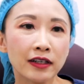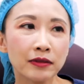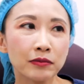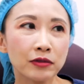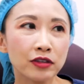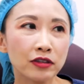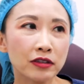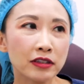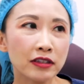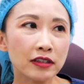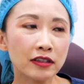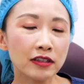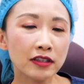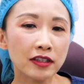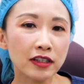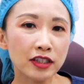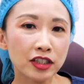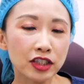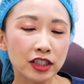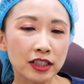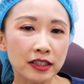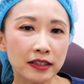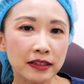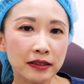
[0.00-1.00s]
I'm Dr.
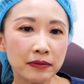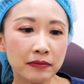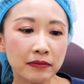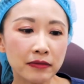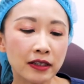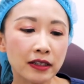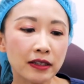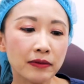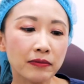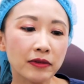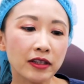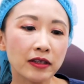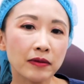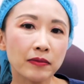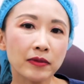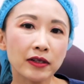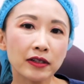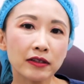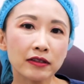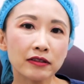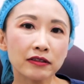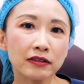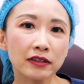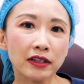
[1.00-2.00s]
Natasha Lim. I'm the
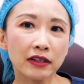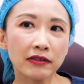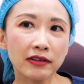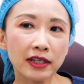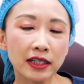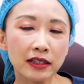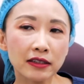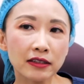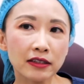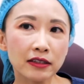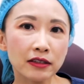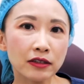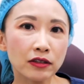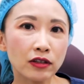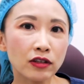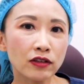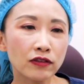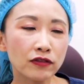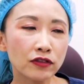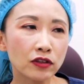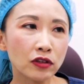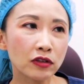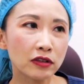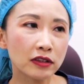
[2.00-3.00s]
medical director
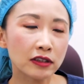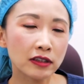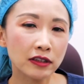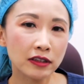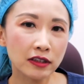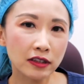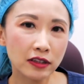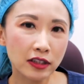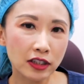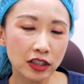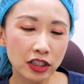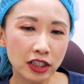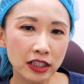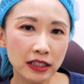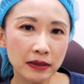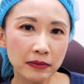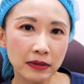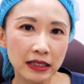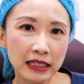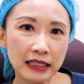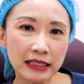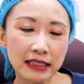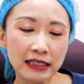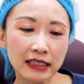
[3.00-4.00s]
of Dr. Natasha Lim
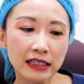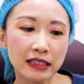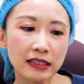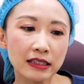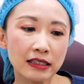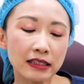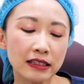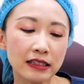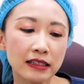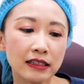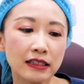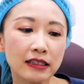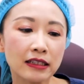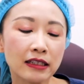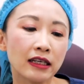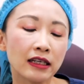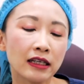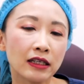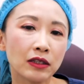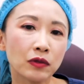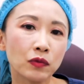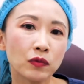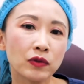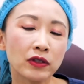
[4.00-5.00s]
Eye Center,
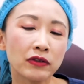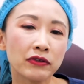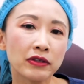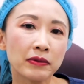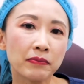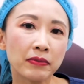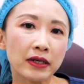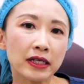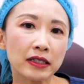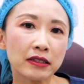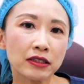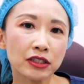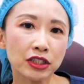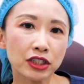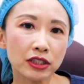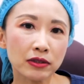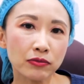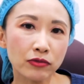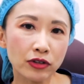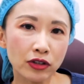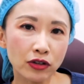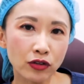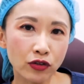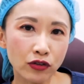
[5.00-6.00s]
and we're in
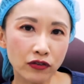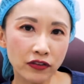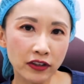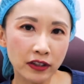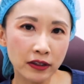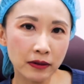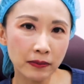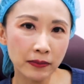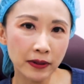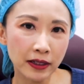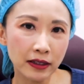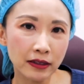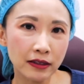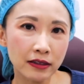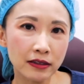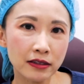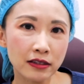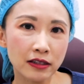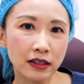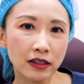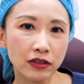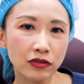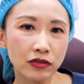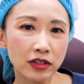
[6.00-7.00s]
partnership with Novena
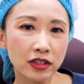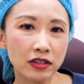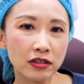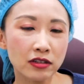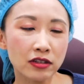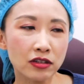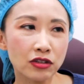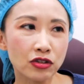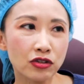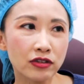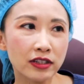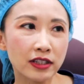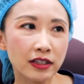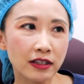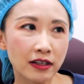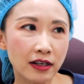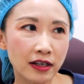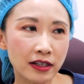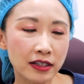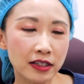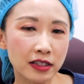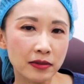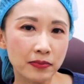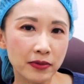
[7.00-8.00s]
Bladeless Cataract Surgery and
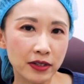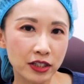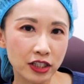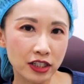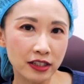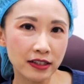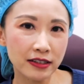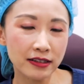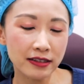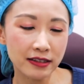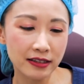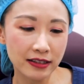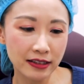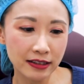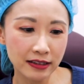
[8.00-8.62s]
Eye Specialist